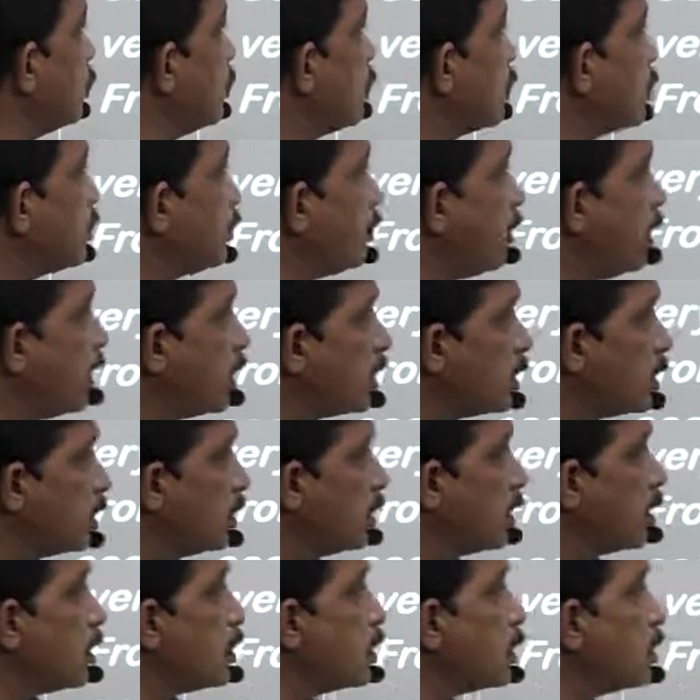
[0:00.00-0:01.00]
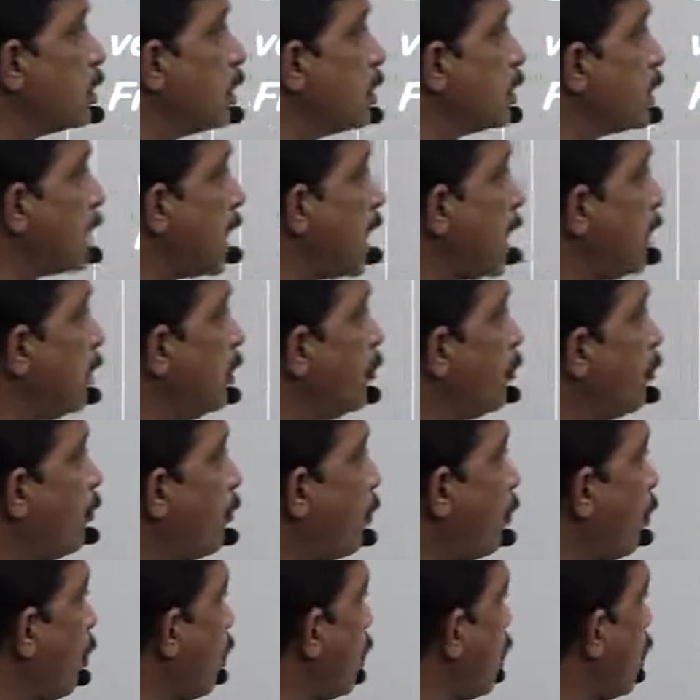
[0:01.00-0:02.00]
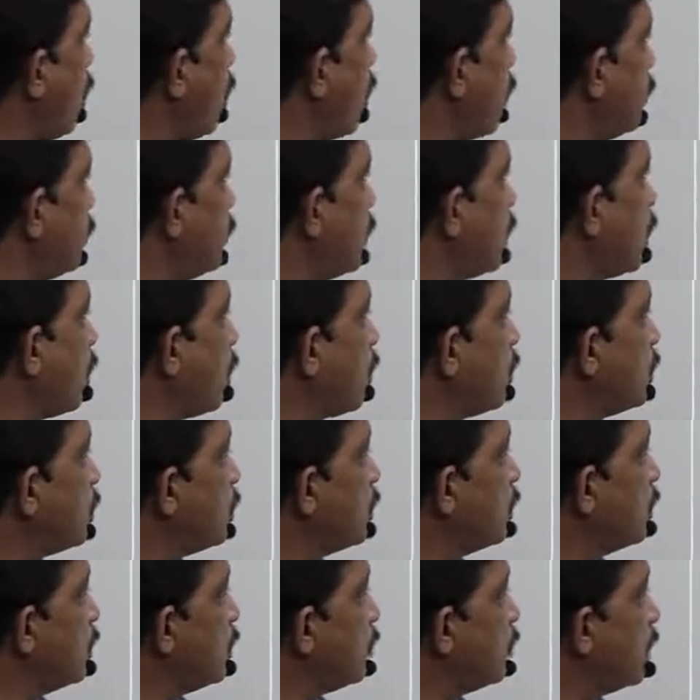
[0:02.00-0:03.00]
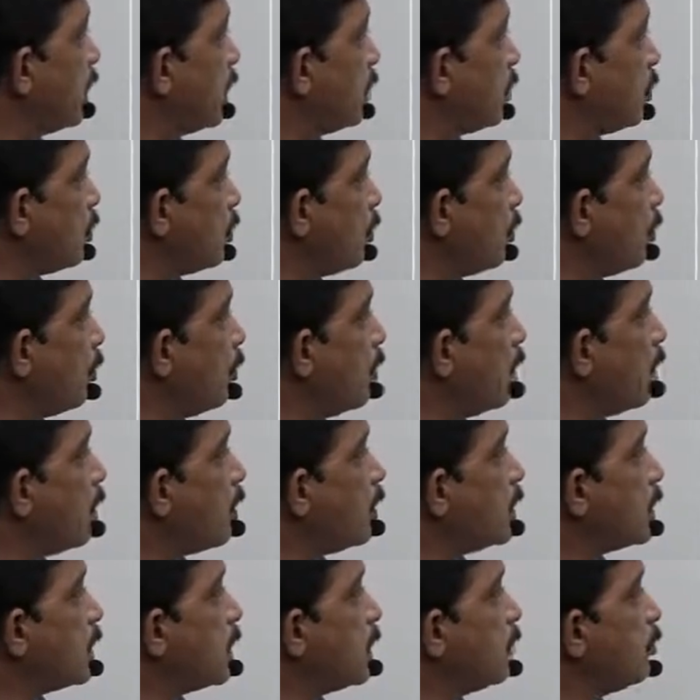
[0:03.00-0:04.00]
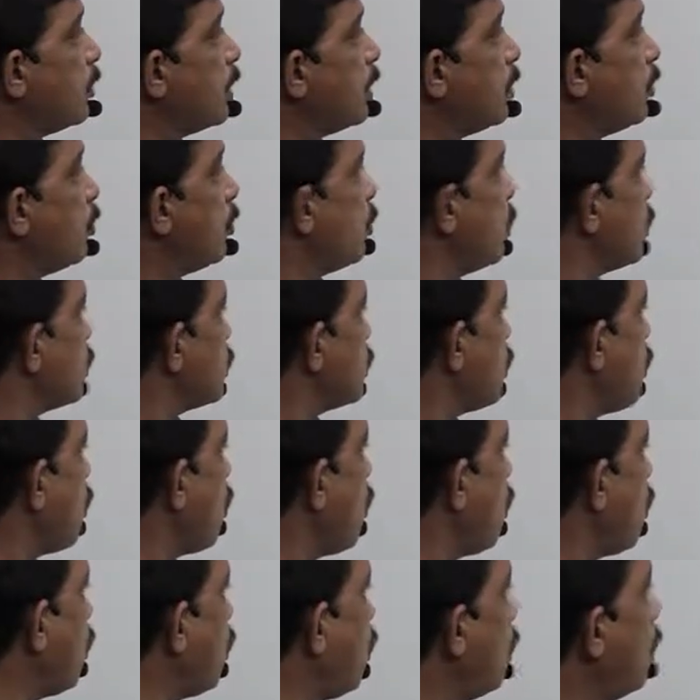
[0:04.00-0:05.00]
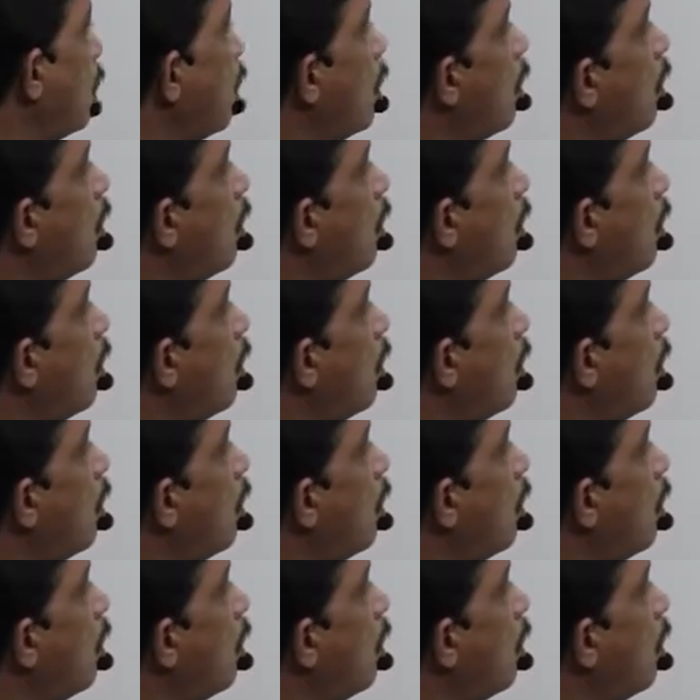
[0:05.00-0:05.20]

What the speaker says: the spacious tiled floor of the consulate bedroom resembled most of